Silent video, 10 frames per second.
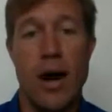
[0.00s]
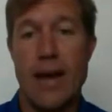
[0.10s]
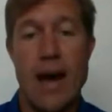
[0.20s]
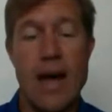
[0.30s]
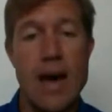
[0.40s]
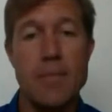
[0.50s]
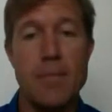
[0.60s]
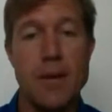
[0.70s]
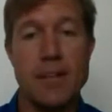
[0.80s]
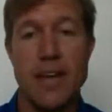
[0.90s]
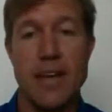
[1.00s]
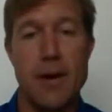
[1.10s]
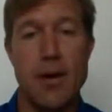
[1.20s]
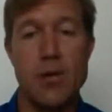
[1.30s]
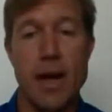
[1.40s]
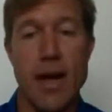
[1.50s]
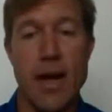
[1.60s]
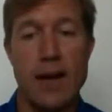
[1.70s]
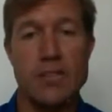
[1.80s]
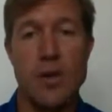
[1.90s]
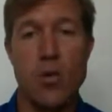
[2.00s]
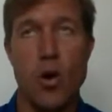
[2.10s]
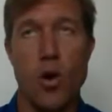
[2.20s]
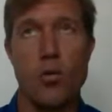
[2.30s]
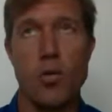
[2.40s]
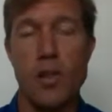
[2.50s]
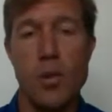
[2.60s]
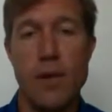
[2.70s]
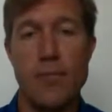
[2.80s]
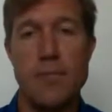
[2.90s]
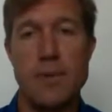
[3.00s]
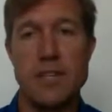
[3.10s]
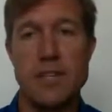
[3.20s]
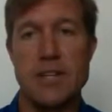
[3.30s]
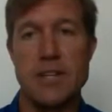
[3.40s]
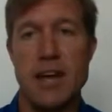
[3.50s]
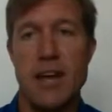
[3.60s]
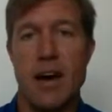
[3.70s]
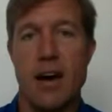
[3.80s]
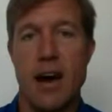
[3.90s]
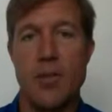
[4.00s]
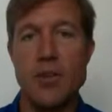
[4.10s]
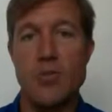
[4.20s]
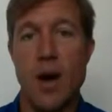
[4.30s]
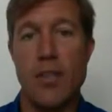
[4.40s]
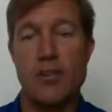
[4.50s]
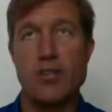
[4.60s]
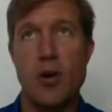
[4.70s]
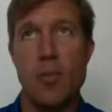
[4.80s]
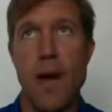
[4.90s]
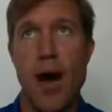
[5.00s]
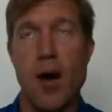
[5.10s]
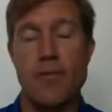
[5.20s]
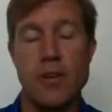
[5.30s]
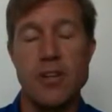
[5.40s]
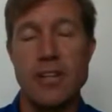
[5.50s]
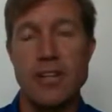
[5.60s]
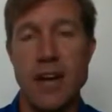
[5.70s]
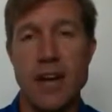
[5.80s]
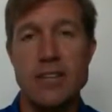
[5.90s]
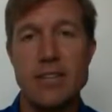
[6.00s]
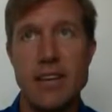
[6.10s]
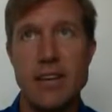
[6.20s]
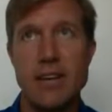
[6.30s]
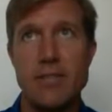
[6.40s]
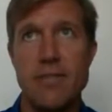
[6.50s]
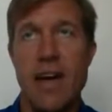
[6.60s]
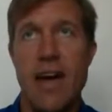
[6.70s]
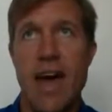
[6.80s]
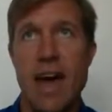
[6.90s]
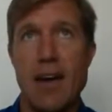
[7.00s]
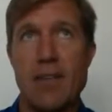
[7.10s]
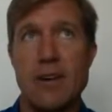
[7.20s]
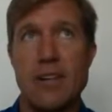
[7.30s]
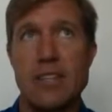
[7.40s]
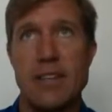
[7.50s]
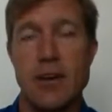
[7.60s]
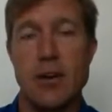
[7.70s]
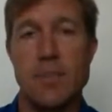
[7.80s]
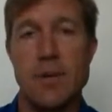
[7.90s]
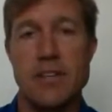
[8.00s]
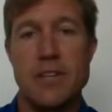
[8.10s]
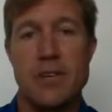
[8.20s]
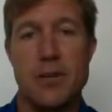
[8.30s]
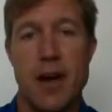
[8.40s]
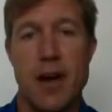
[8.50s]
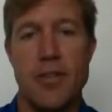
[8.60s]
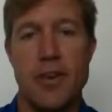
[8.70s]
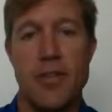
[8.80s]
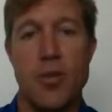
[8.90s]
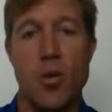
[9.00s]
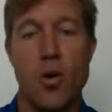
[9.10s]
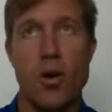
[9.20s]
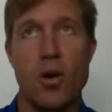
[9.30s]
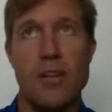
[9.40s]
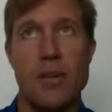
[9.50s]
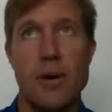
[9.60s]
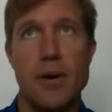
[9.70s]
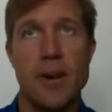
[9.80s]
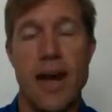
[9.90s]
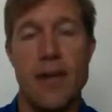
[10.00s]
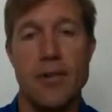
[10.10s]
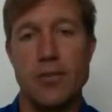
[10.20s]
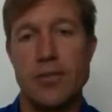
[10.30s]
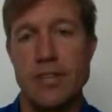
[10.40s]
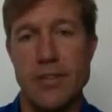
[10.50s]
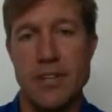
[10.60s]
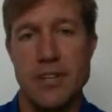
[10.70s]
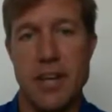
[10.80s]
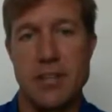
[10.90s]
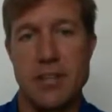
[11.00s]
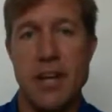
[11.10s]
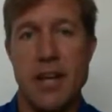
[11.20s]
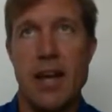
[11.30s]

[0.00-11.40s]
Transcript: yeah, I'm excited about Google Hangouts. They work really well for business. The reason why they're so powerful is it does give every single business owner out there in the world the ability to have their own TV station.